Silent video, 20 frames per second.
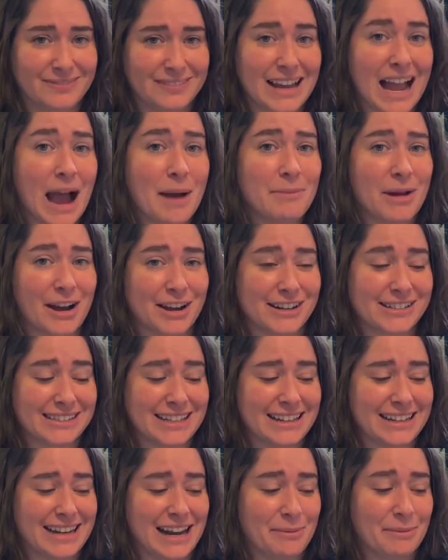I'm not gonna say
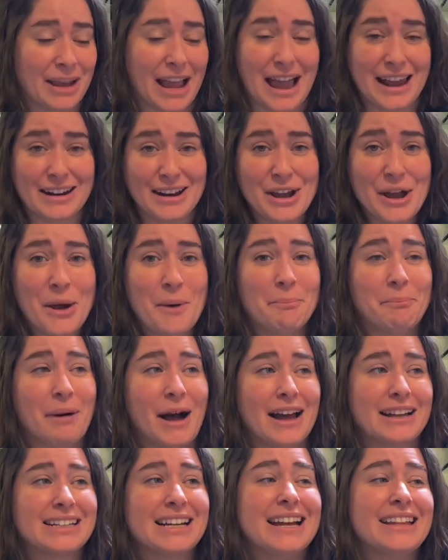the name again,
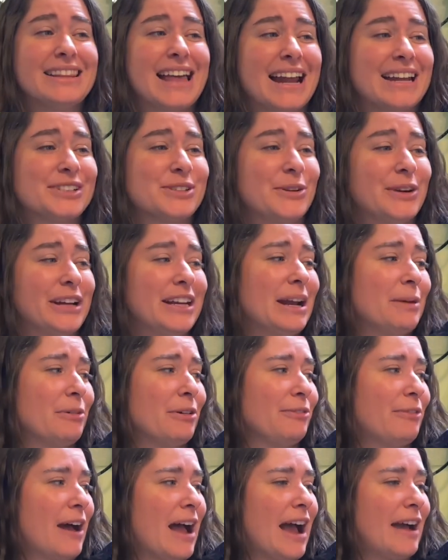but that is Hoya number
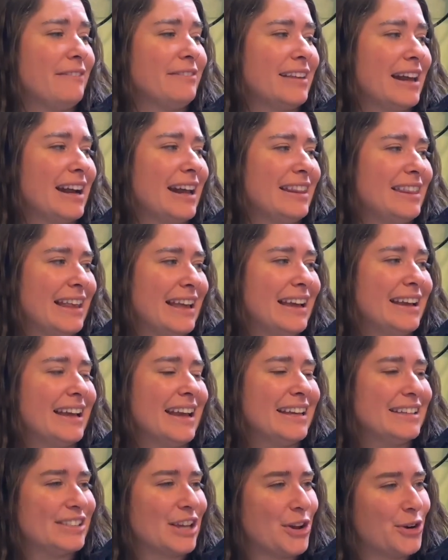5 that I think
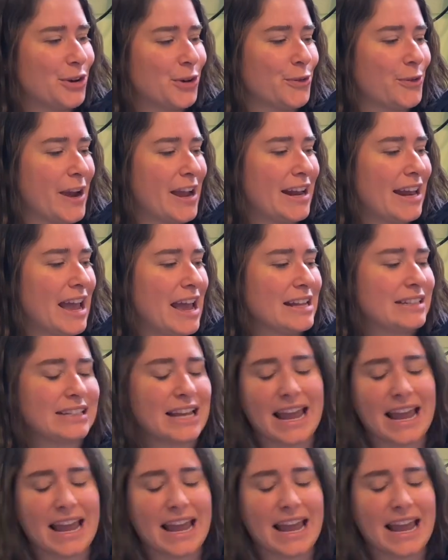is underrated.